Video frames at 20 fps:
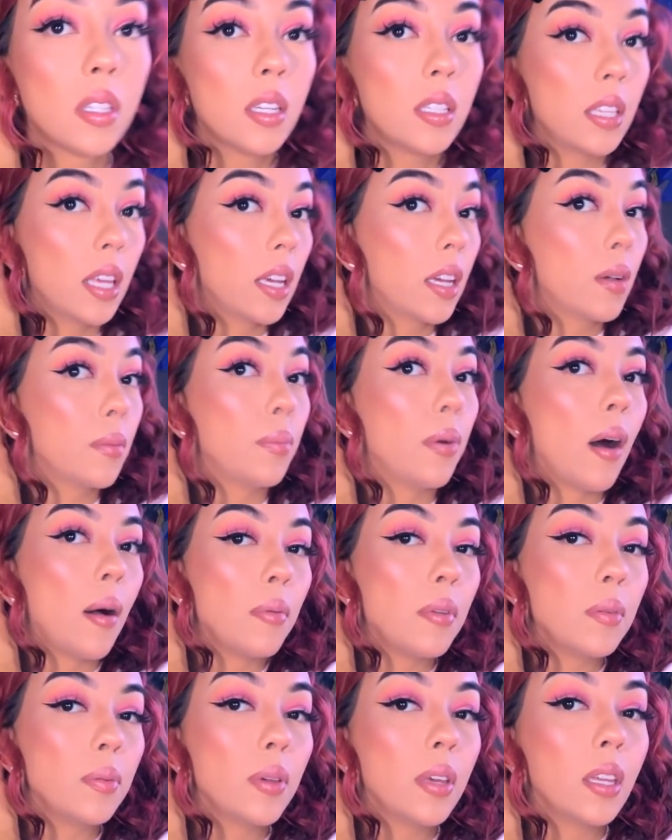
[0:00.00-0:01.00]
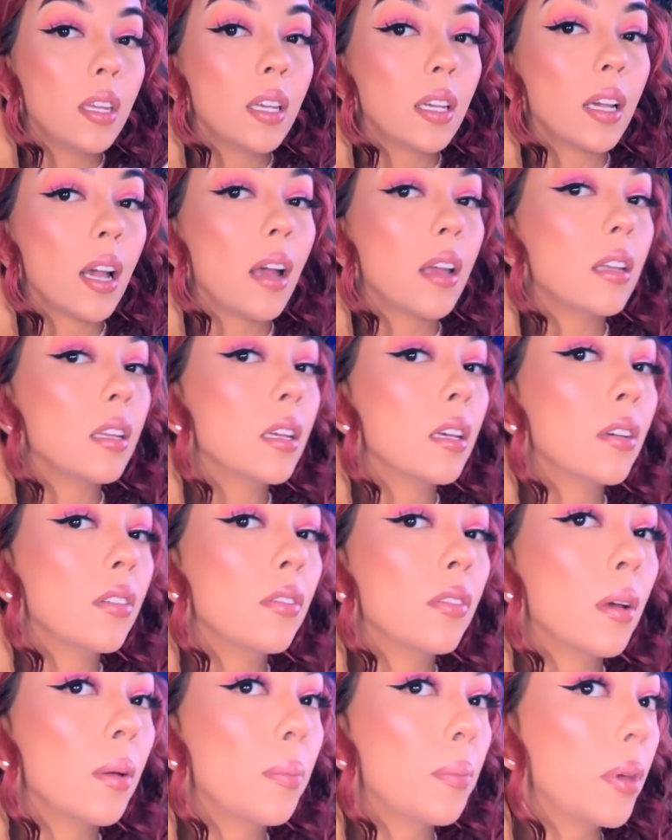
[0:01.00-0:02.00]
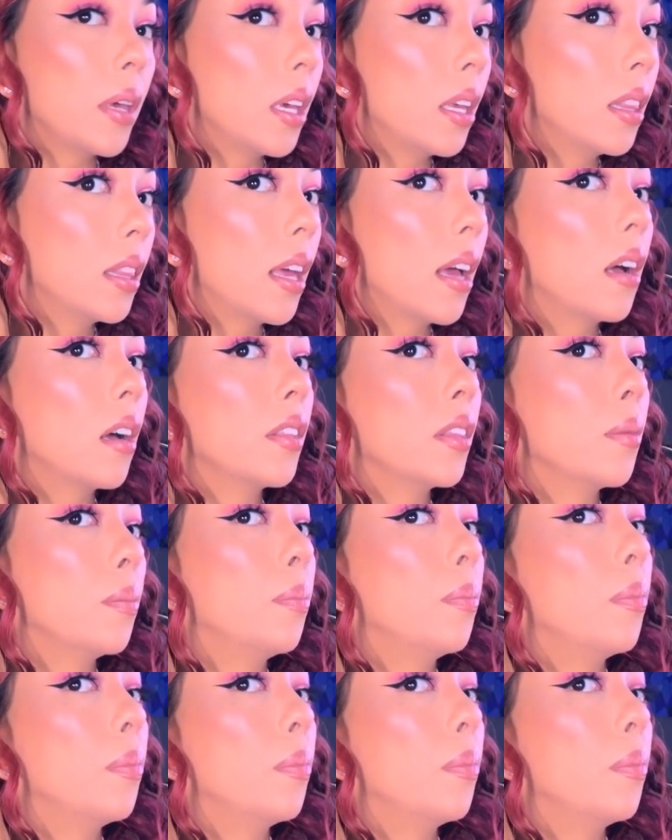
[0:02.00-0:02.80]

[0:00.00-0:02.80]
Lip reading: gonna take a bobby pin and kind of pin that on the